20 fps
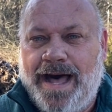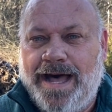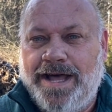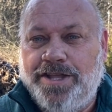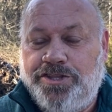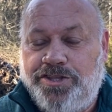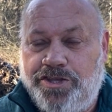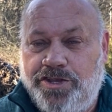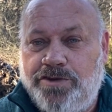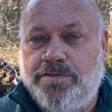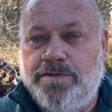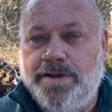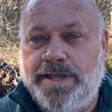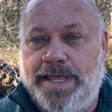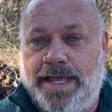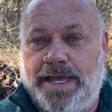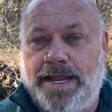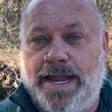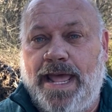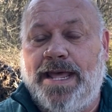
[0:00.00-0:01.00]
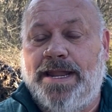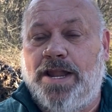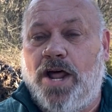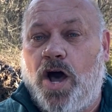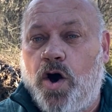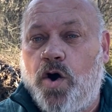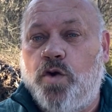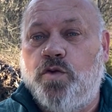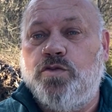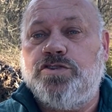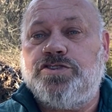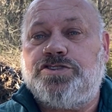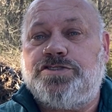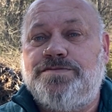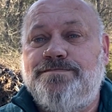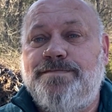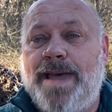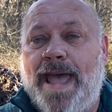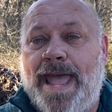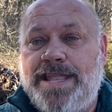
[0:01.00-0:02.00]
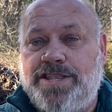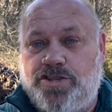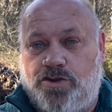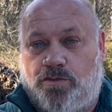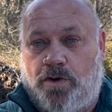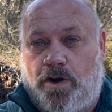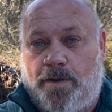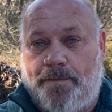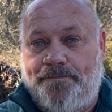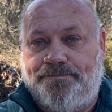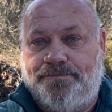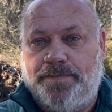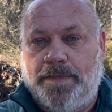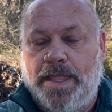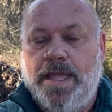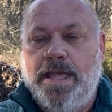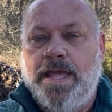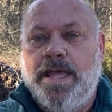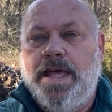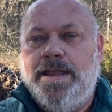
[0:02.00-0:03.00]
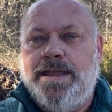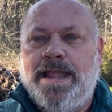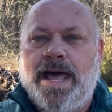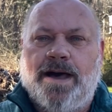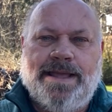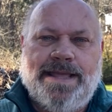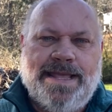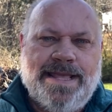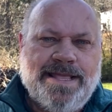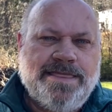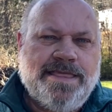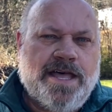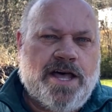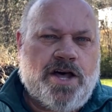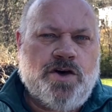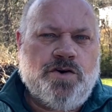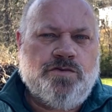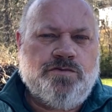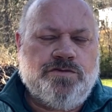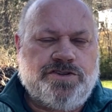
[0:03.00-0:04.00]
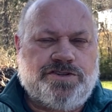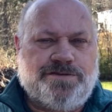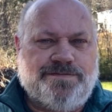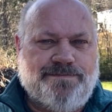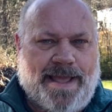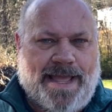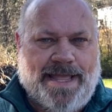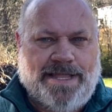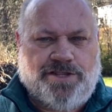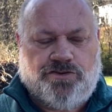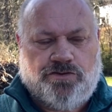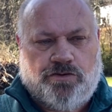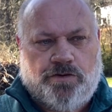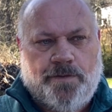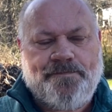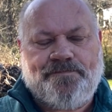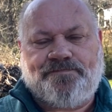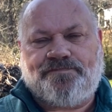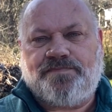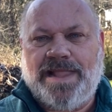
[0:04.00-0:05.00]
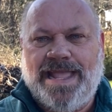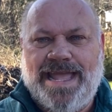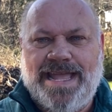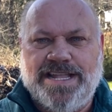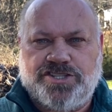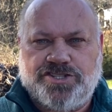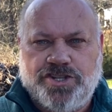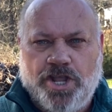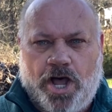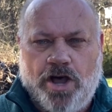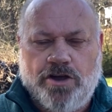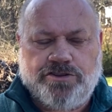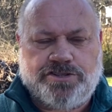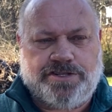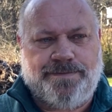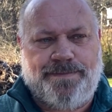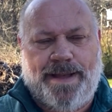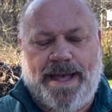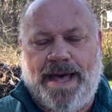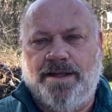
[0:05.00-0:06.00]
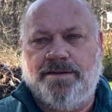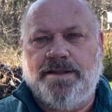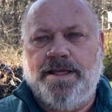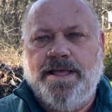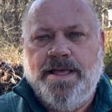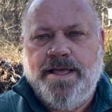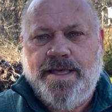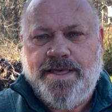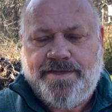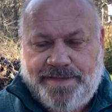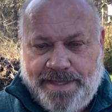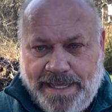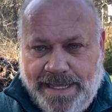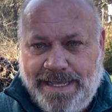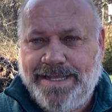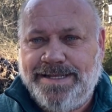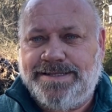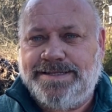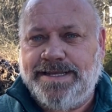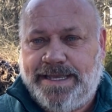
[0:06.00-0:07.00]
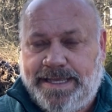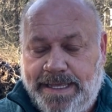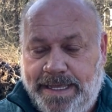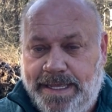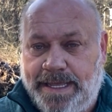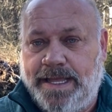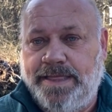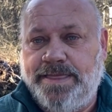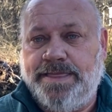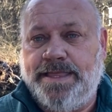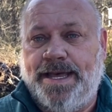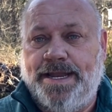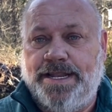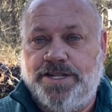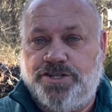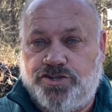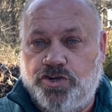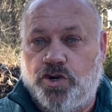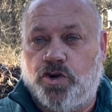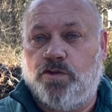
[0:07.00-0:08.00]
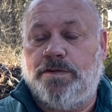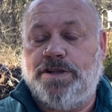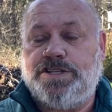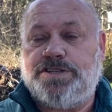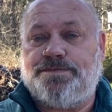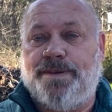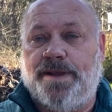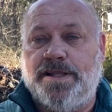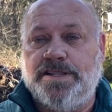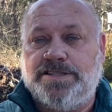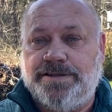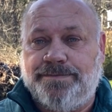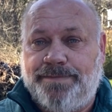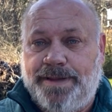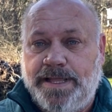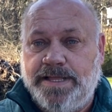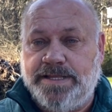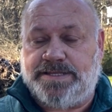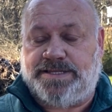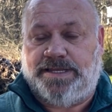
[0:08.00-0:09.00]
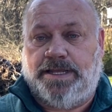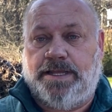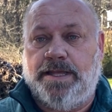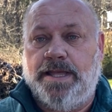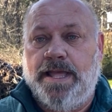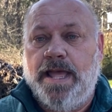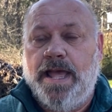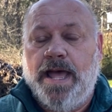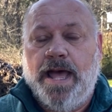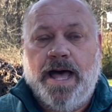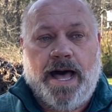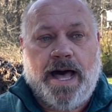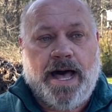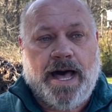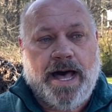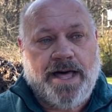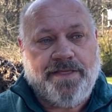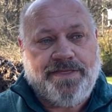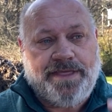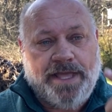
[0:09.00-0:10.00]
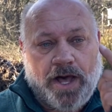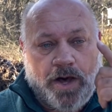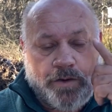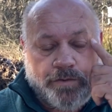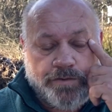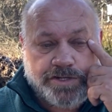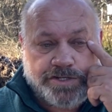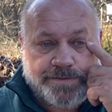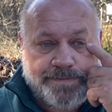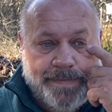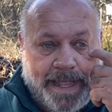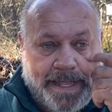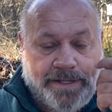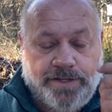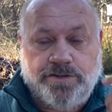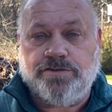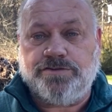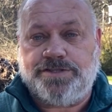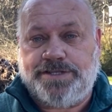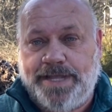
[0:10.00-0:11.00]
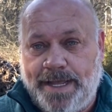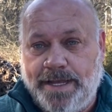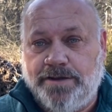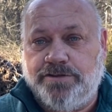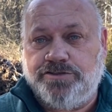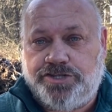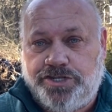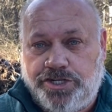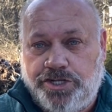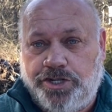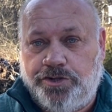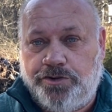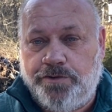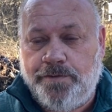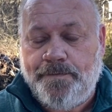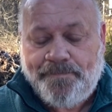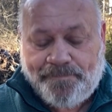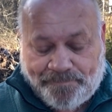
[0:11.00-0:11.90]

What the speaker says: you will get an owner's manual. Now, in the owner's manual, it talks about things, again, that is your responsibility. The owner's manual tells you,